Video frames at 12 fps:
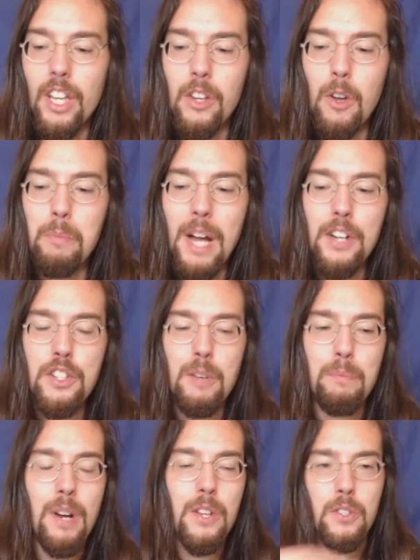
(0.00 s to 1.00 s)
Can you imagine
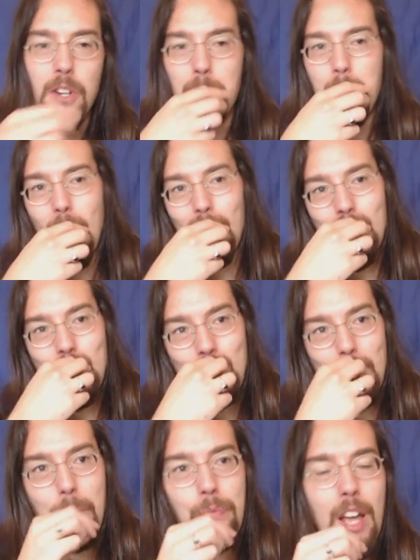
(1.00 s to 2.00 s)
a President Pence?
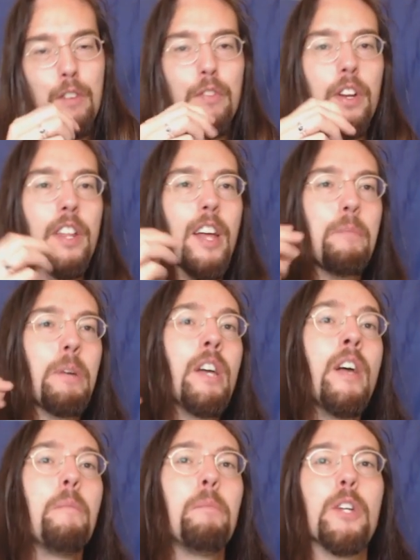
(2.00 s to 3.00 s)
How funny that'd
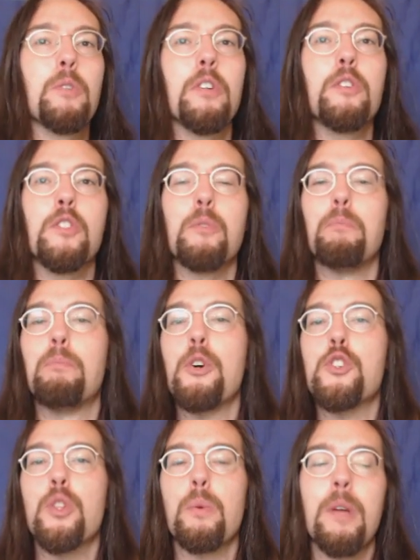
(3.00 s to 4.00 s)
be. Might as well just
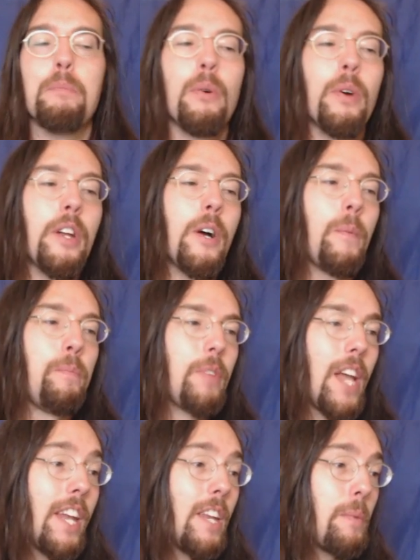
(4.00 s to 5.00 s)
Bush 3.0.
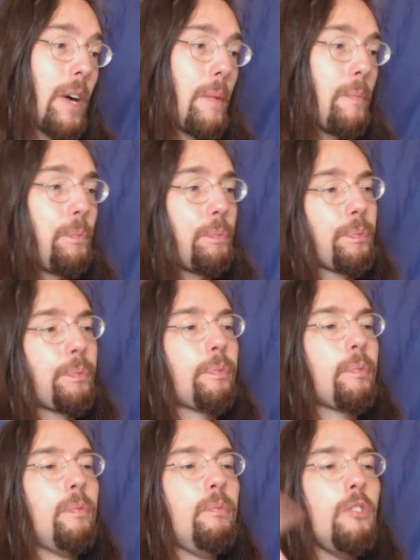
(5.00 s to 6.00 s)
Anyway,
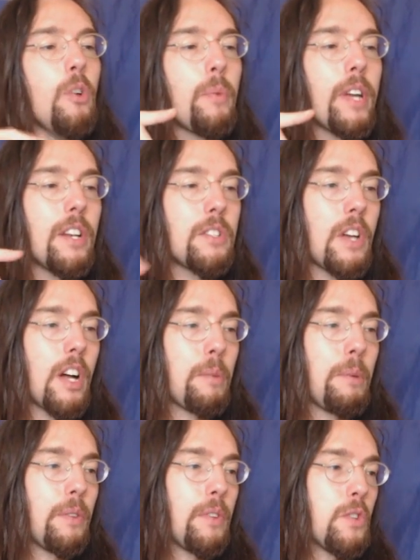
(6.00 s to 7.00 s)
we got to talk
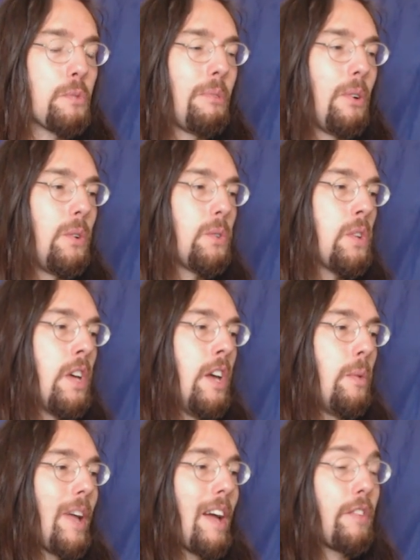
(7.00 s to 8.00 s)
about these polls.
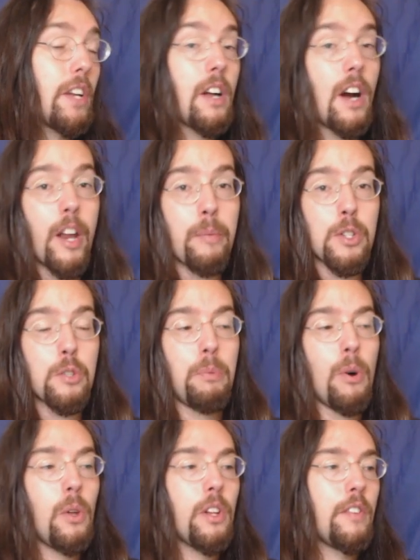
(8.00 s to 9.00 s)
We have an Economist
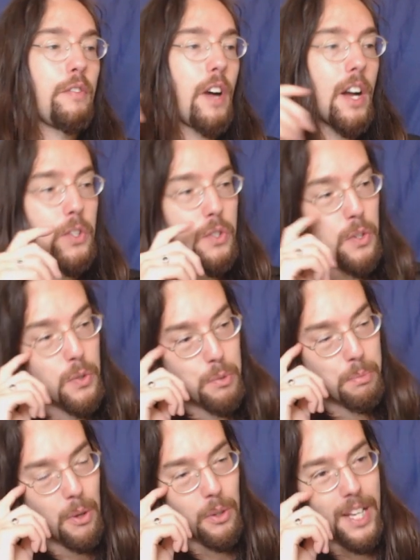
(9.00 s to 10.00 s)
poll and a Fox News poll.